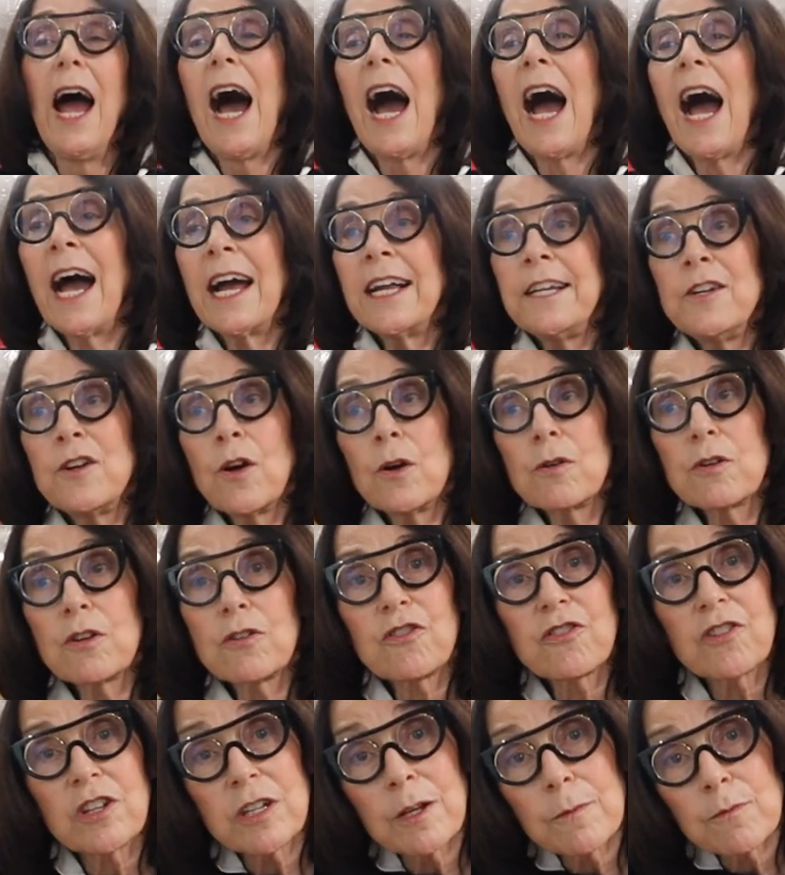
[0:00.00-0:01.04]
I
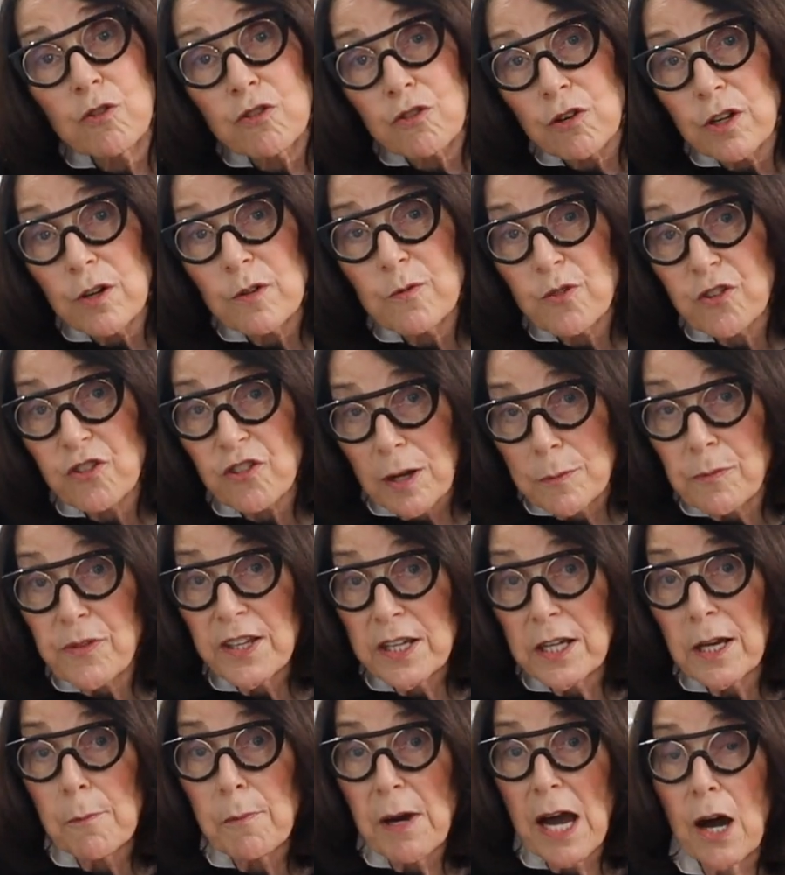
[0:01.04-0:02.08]
noticed and observed
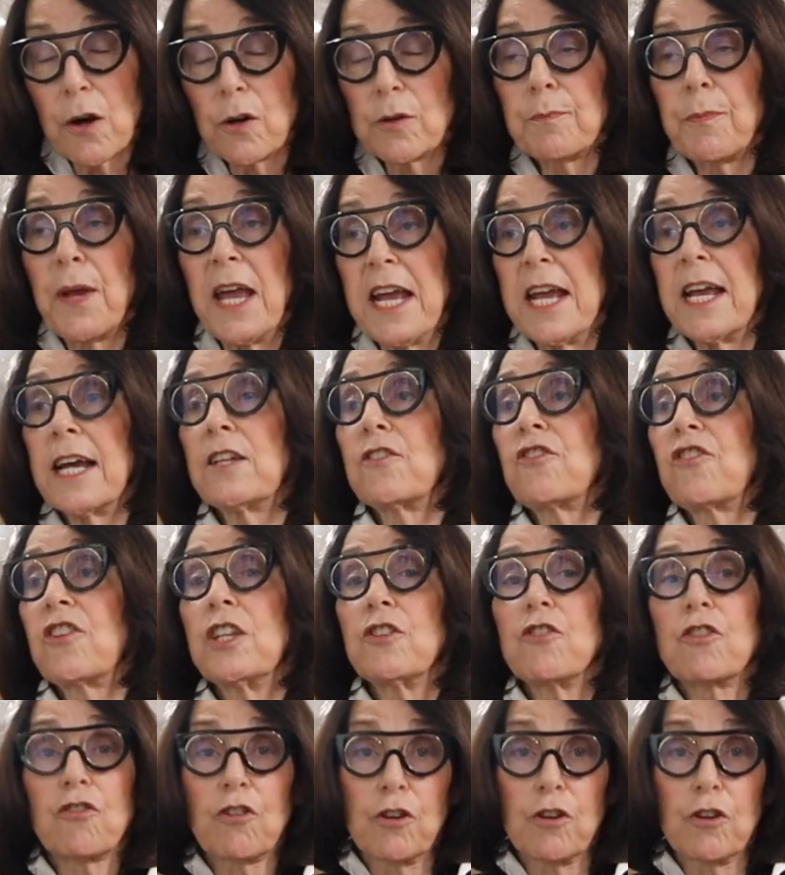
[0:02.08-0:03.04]
something about pants and